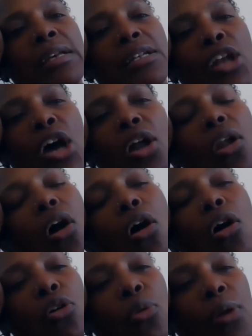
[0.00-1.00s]
not
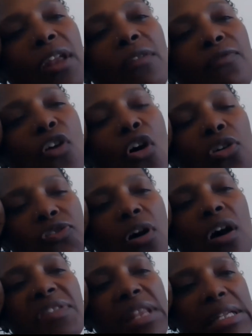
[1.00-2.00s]
all credit falls
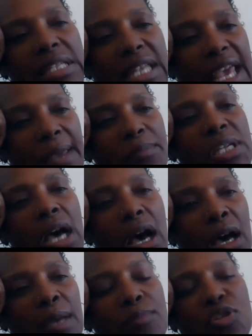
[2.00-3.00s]
off at the same
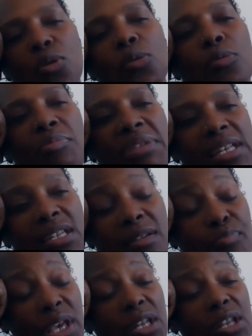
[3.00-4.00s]
time, so it will be
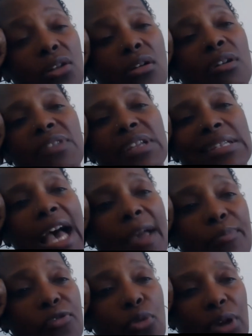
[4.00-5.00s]
dependent on the type
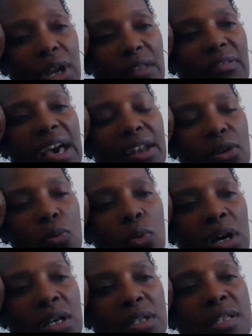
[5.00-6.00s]
of credit that it
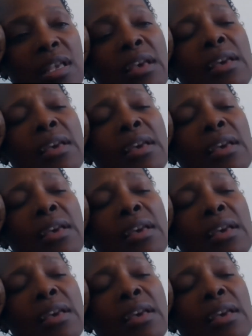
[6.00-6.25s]
was.